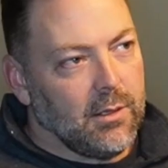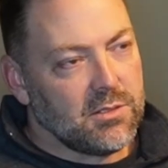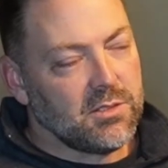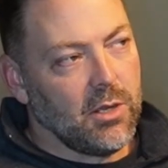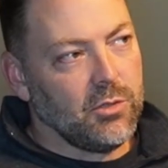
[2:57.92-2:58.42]
And
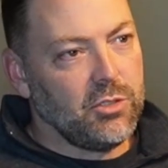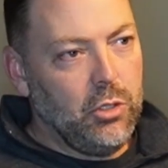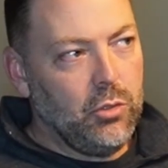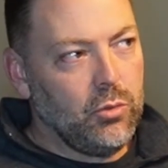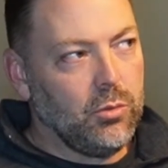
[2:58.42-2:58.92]
so does
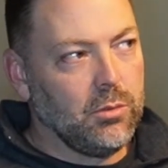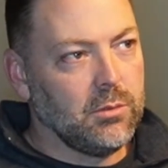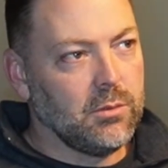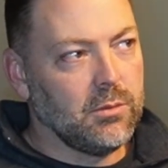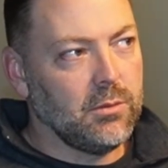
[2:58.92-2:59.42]

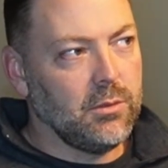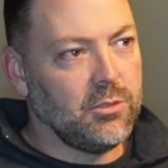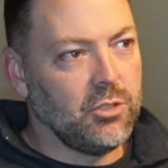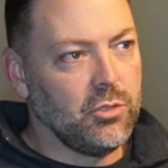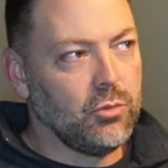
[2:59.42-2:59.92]

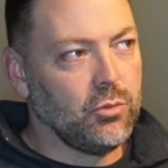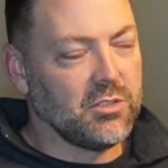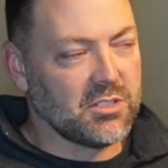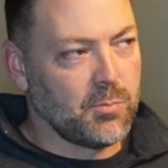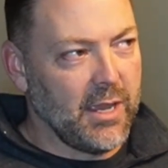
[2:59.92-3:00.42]

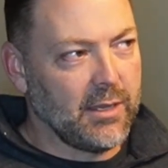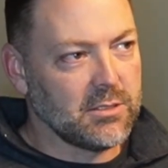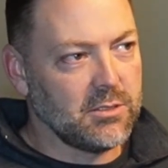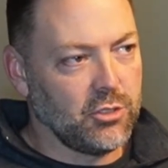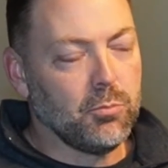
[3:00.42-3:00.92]

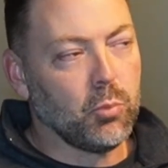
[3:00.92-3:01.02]
Pikus, do you